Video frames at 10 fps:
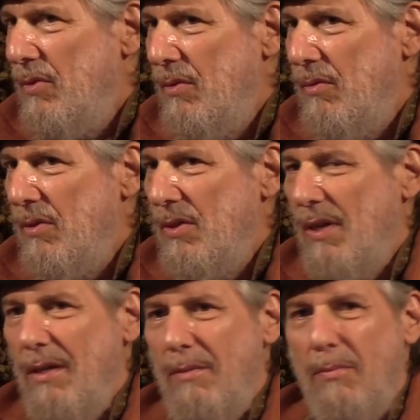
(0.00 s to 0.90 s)
to
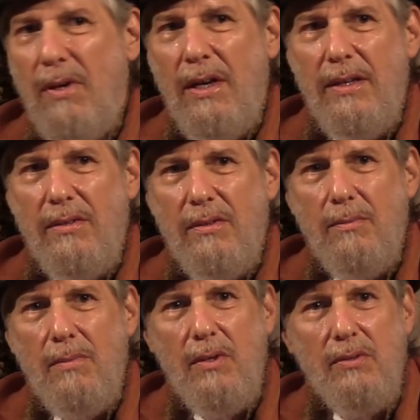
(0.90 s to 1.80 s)
celebrate the
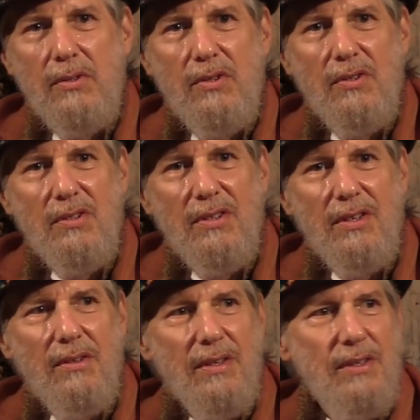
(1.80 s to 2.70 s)
most
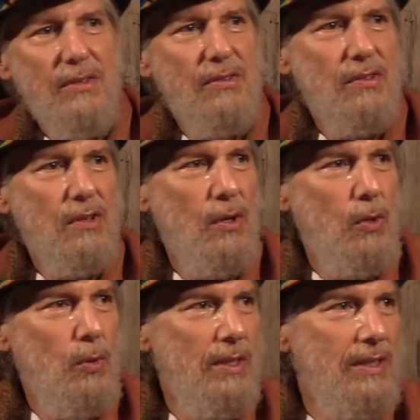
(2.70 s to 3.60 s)
serious
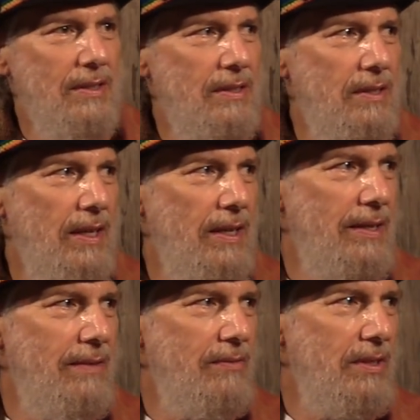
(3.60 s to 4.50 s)
holy
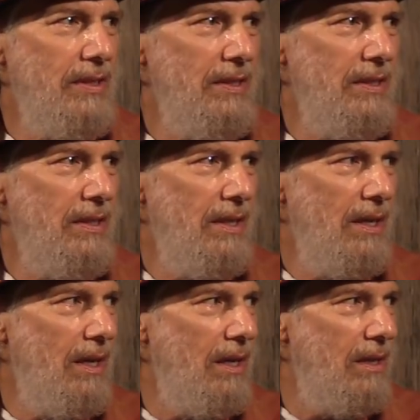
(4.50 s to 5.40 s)
day of the
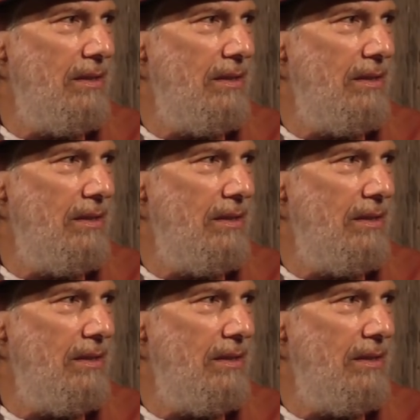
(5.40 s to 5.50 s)
year.